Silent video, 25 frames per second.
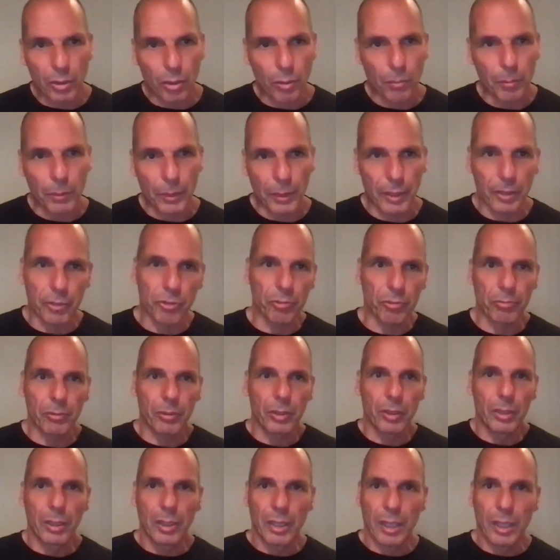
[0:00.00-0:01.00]

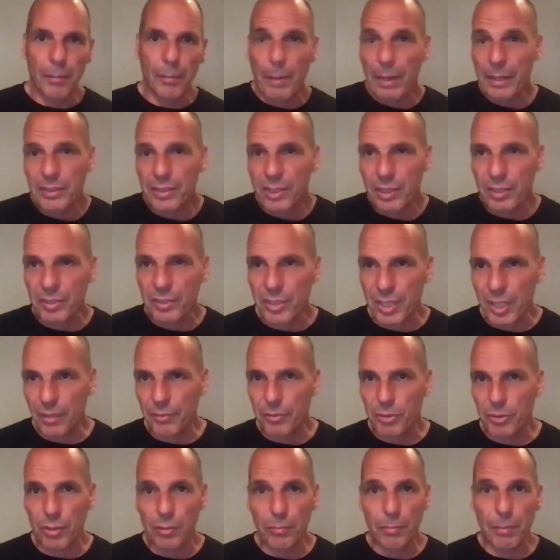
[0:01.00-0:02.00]
corporation amongst
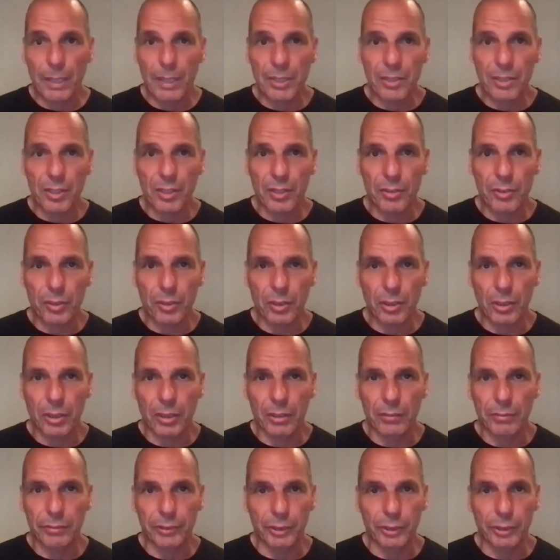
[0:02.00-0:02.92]
ourselves on the basis of,